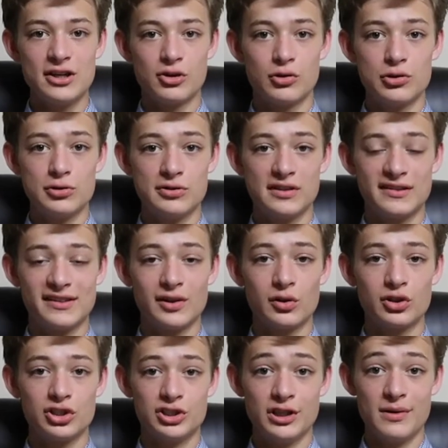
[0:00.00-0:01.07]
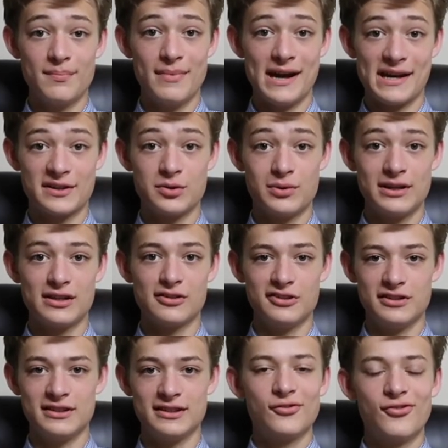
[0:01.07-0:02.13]
crew to sail the ship back to
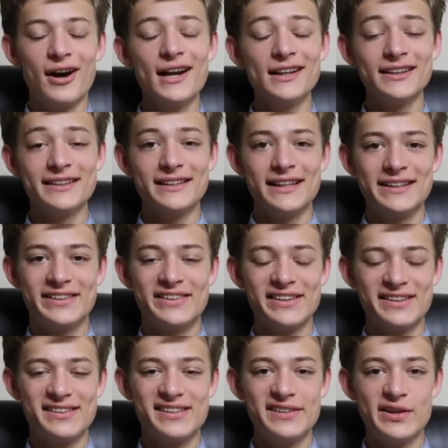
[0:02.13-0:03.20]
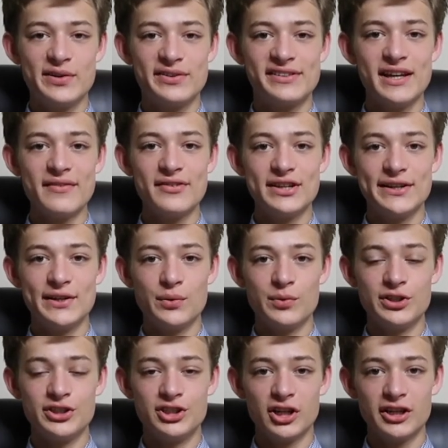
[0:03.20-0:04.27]
England. Finally, in 1607,
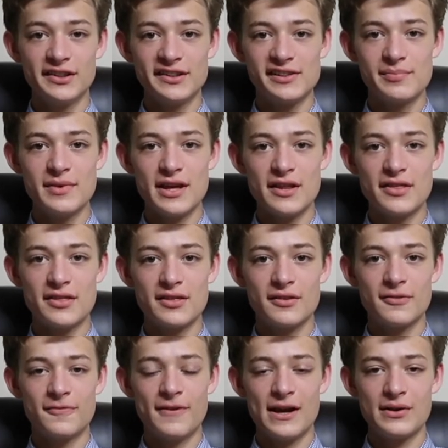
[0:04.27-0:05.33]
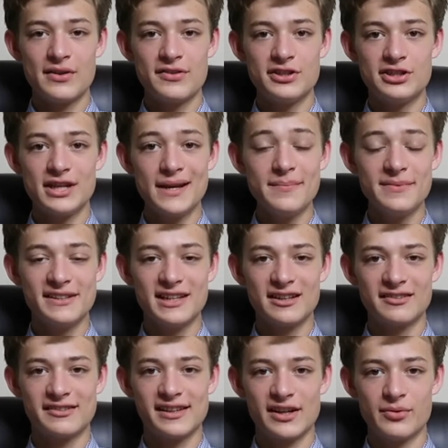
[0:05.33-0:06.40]
when John Smith founded the
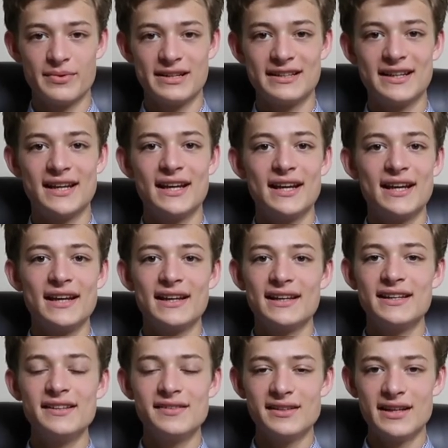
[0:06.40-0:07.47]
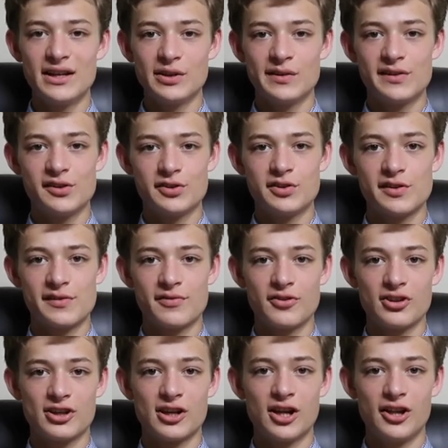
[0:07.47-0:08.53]
Jamestown settlement, he sent out searchers for
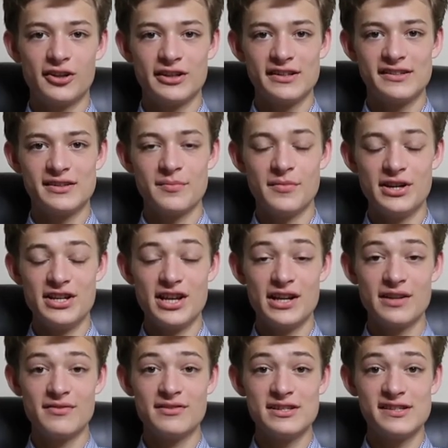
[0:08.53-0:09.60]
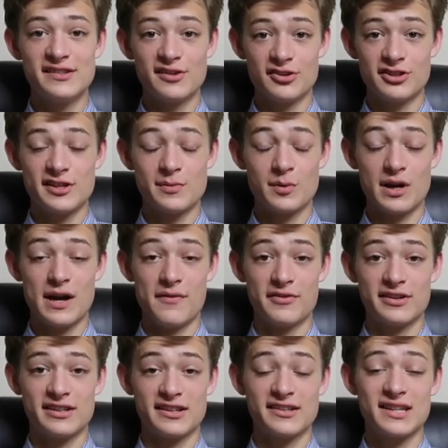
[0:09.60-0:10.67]
the colonists, but none of these searches were
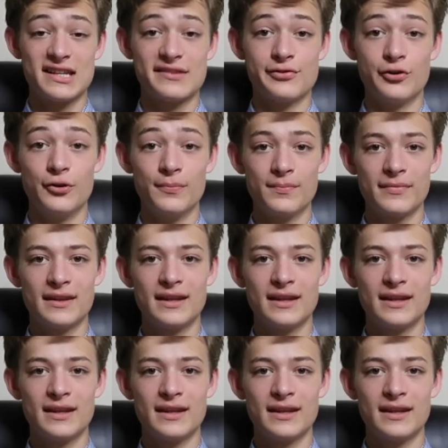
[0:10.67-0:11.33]
ever successful.